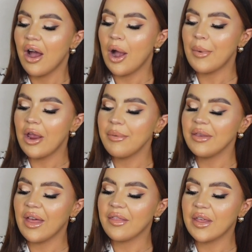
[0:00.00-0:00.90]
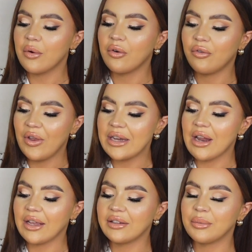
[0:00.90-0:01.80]
I'm hoping that they will fit
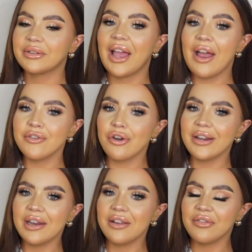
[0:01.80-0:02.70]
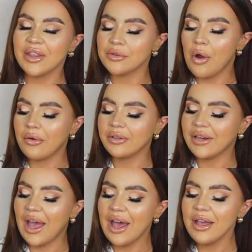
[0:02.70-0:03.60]
nicely because I haven't tried any of these on
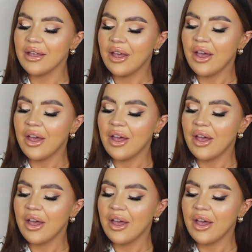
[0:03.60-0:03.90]
yet.